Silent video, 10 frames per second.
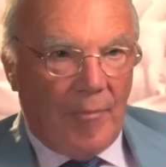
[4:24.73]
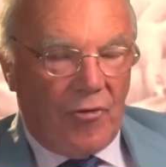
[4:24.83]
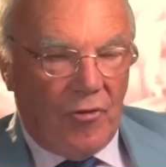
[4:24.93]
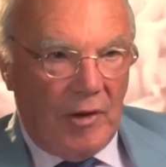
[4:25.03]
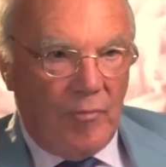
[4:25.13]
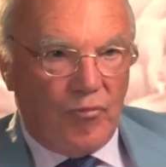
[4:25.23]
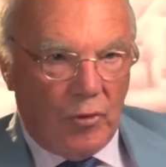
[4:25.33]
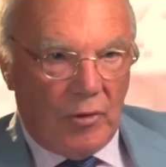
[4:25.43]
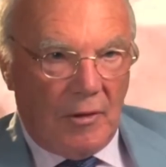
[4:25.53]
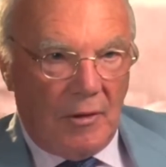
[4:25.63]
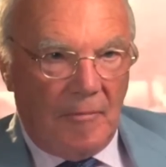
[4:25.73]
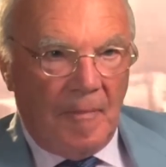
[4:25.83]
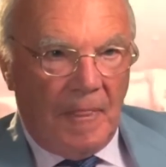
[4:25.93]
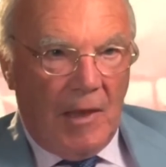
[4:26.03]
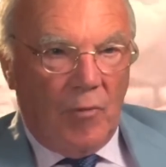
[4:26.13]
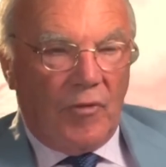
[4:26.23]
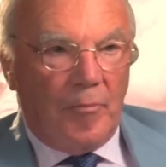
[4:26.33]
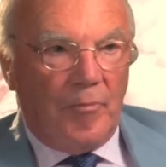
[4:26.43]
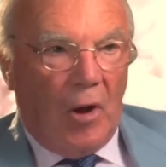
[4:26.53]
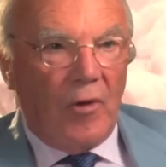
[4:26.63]
absolutely brutal. It was a
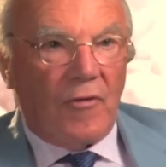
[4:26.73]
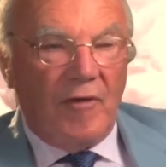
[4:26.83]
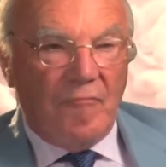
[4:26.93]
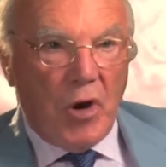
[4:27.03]
policy of